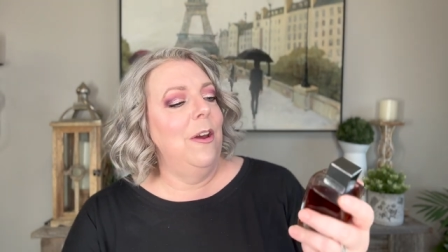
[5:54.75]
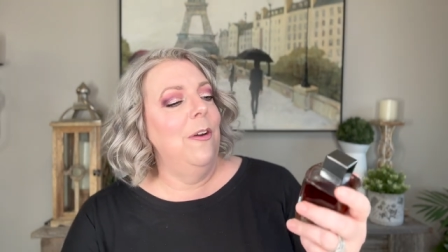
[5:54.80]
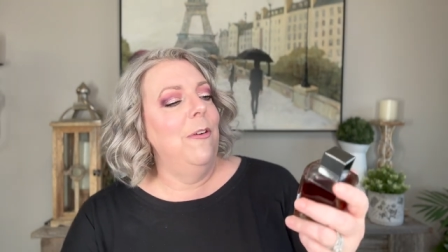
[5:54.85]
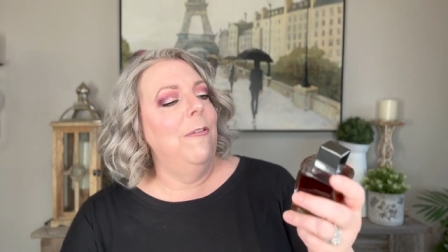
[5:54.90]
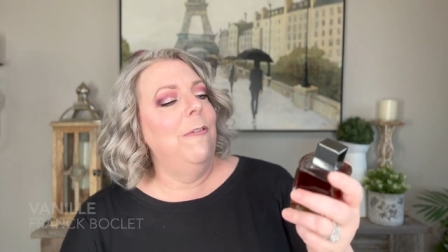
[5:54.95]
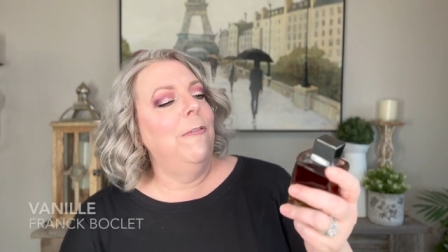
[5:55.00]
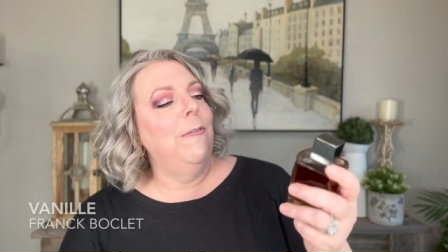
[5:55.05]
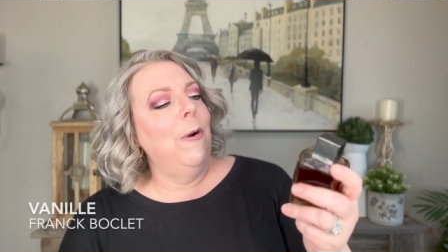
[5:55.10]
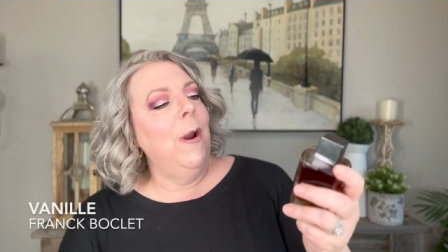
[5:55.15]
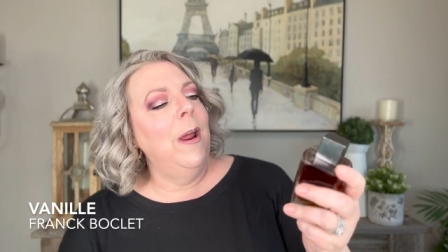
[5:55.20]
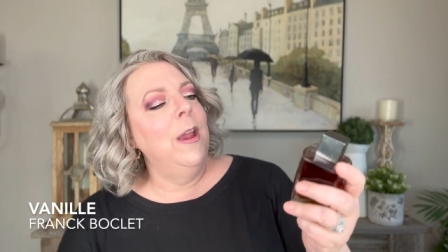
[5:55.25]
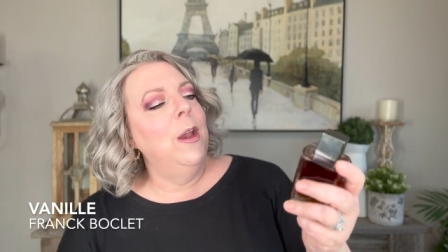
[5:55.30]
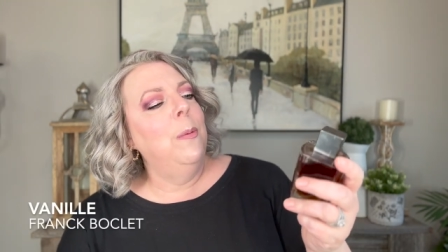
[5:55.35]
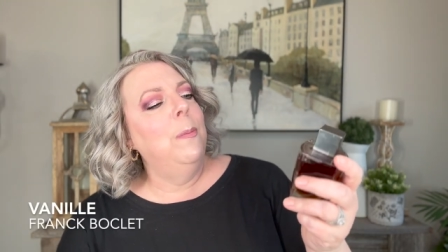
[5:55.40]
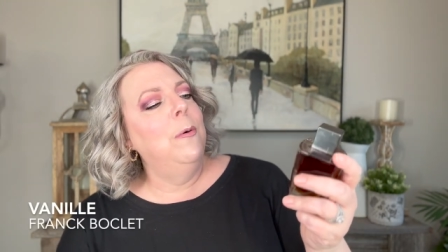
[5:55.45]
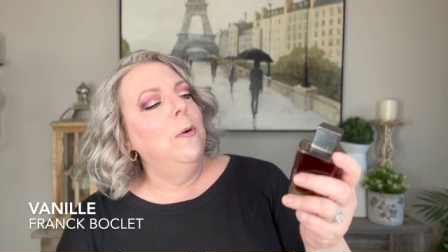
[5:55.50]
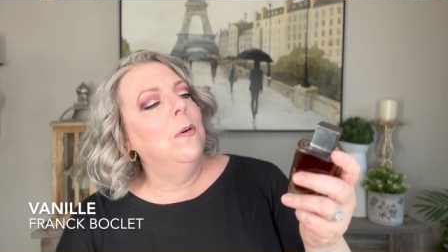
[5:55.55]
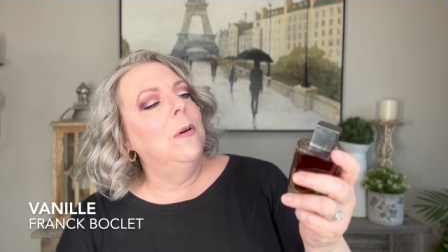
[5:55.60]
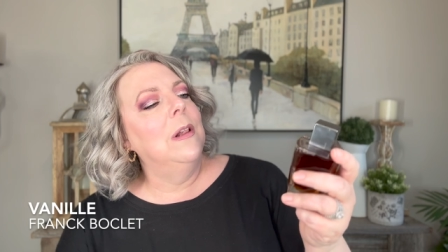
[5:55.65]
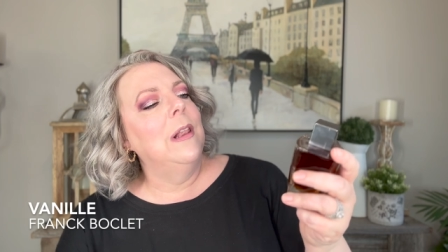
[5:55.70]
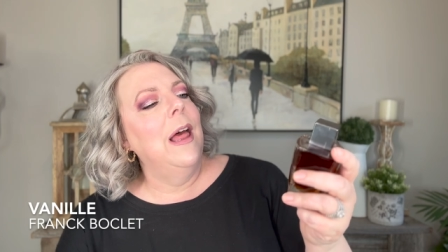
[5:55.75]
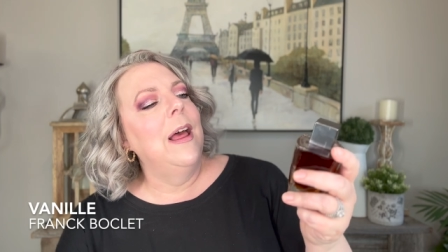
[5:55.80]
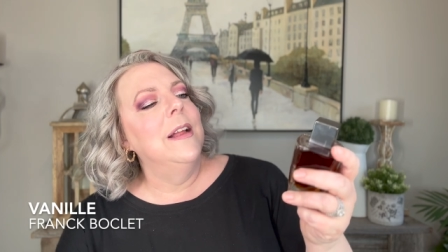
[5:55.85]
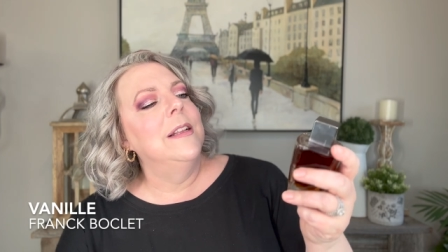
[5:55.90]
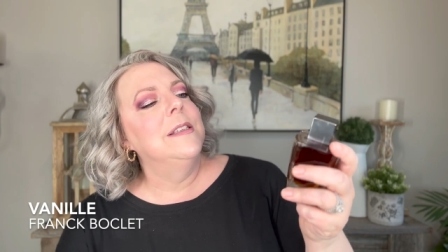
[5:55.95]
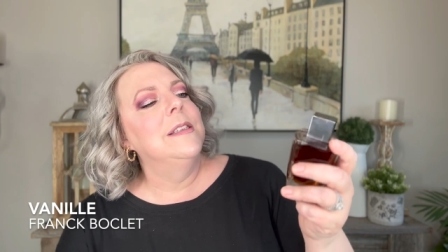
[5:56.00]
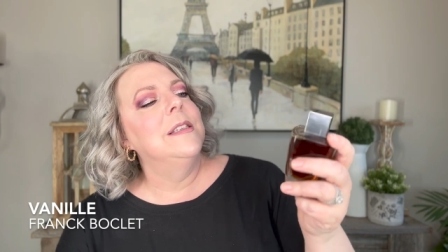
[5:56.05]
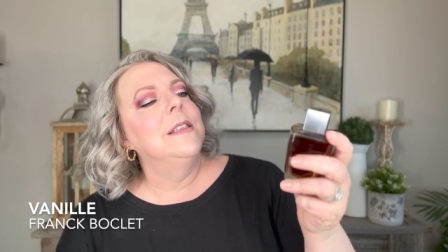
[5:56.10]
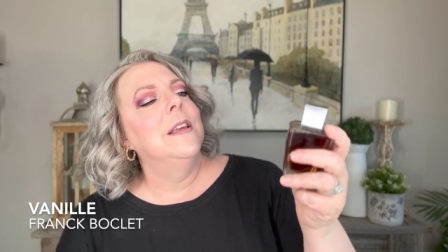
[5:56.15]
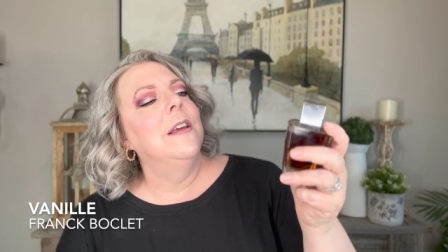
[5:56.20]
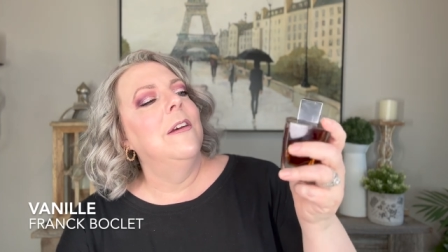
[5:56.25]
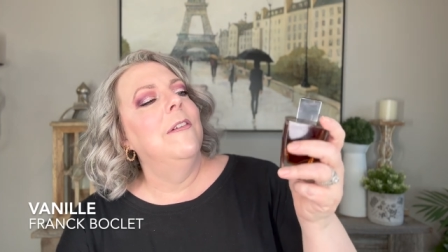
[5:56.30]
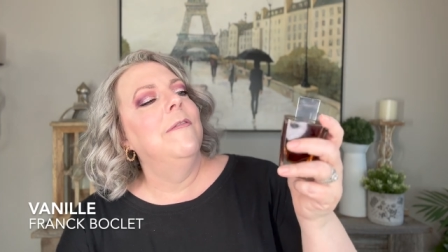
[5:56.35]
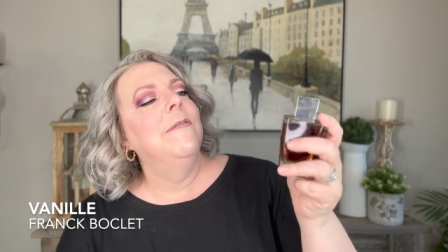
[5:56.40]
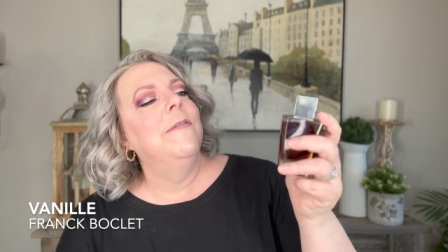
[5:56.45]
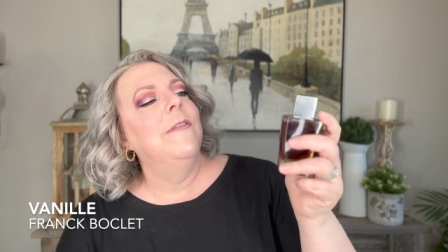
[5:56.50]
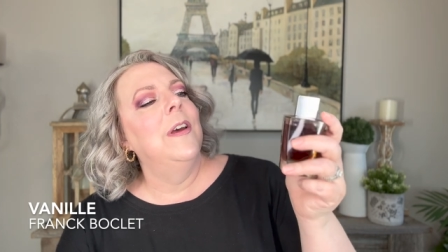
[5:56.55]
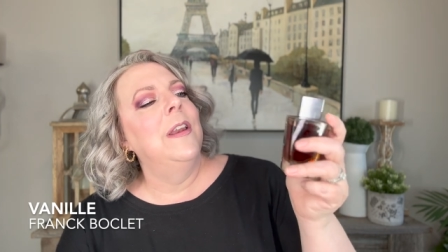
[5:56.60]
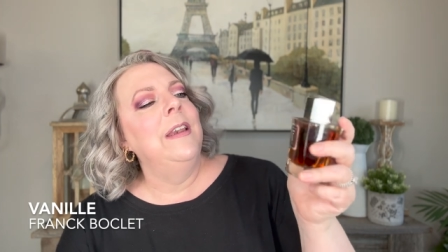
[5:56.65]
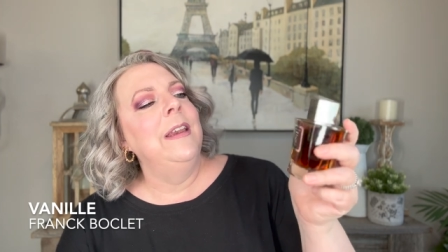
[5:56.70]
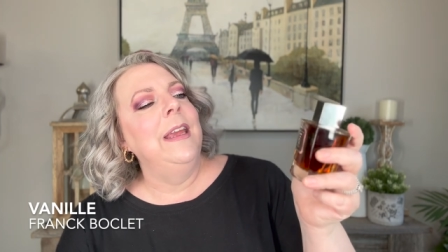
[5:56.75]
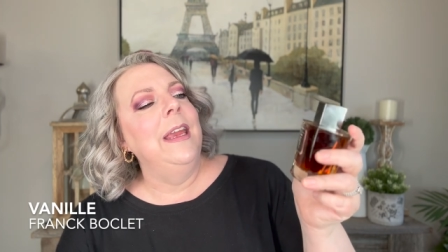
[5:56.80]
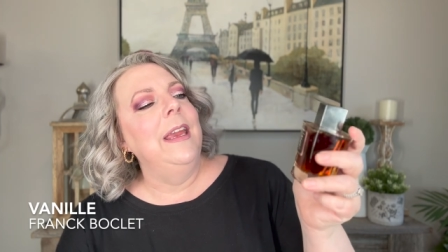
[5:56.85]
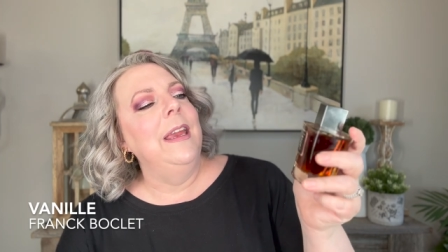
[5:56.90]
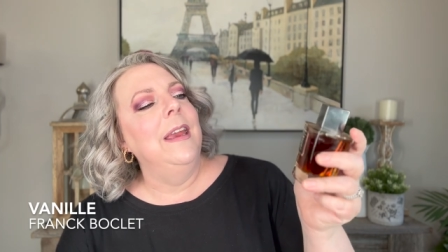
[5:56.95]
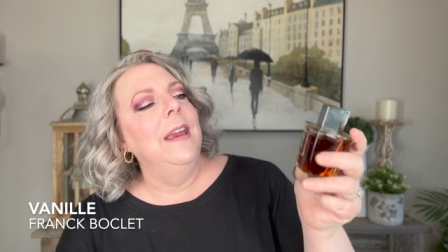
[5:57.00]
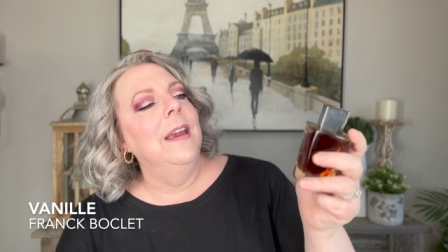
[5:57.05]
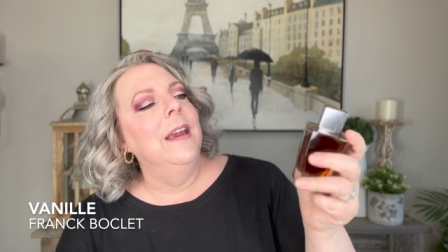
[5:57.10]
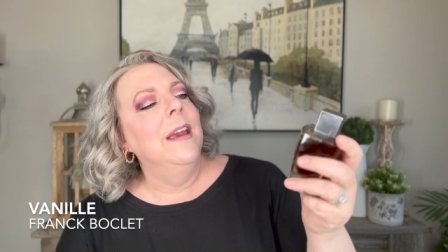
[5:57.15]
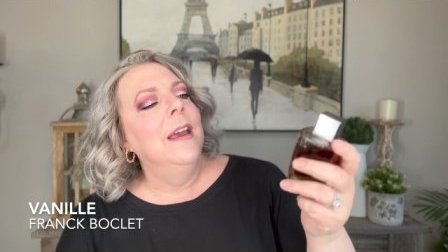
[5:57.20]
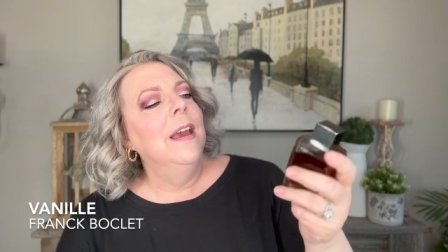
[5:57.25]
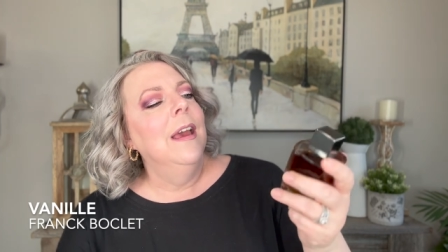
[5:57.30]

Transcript: Franck Boclet's Vanille.